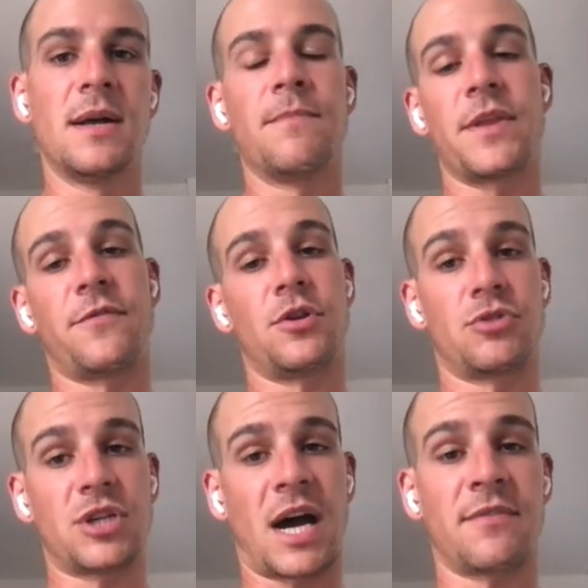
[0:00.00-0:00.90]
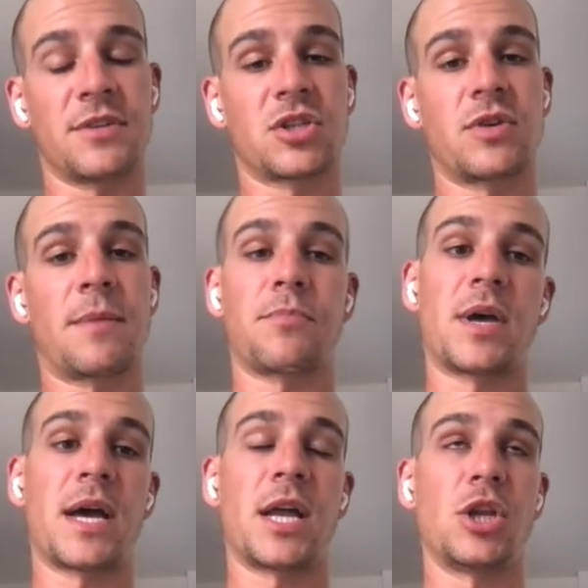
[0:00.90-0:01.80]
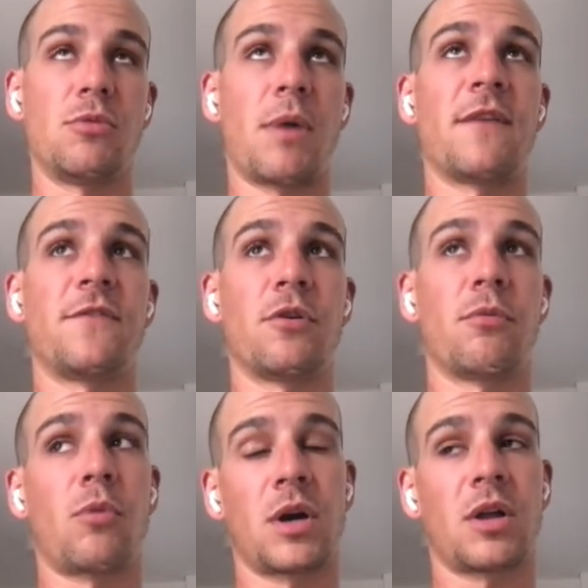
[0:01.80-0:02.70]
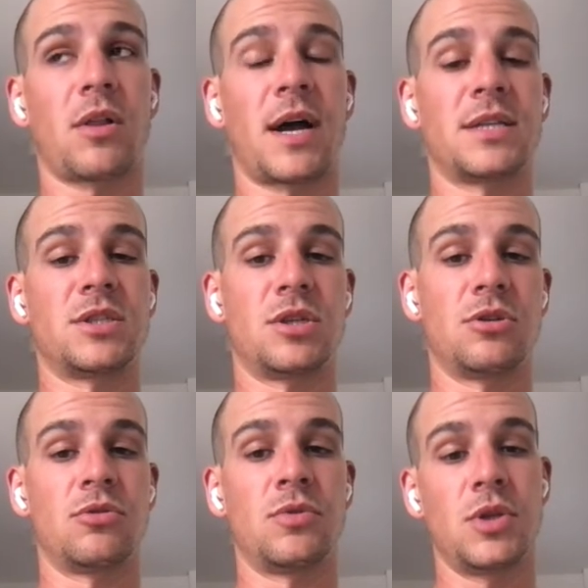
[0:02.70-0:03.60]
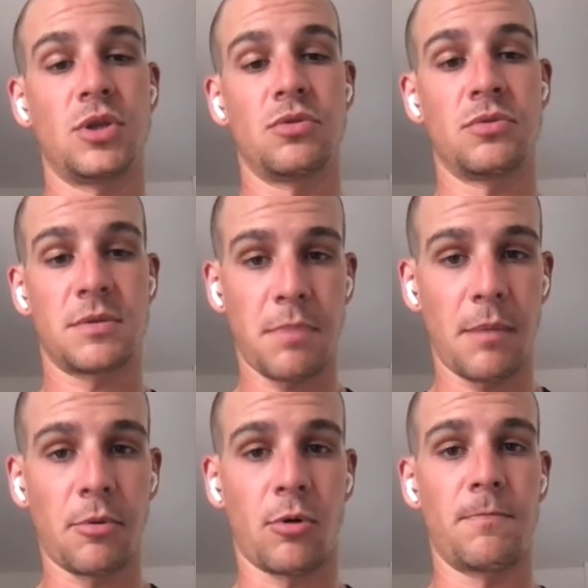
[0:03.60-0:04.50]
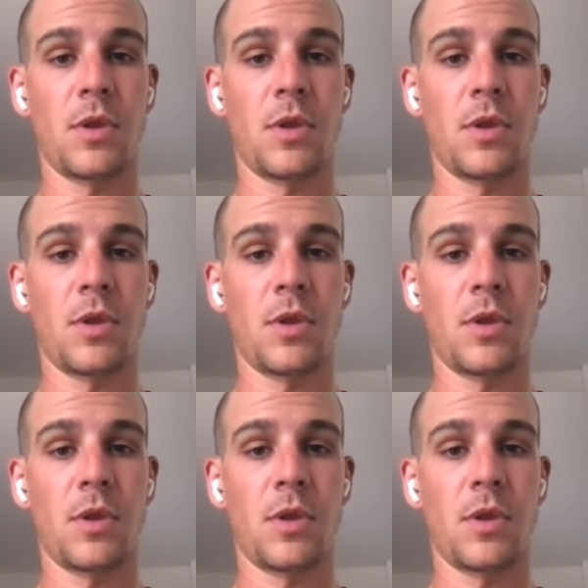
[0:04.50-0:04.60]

If you know JavaScript, then you might feel more inclined to use Bubble.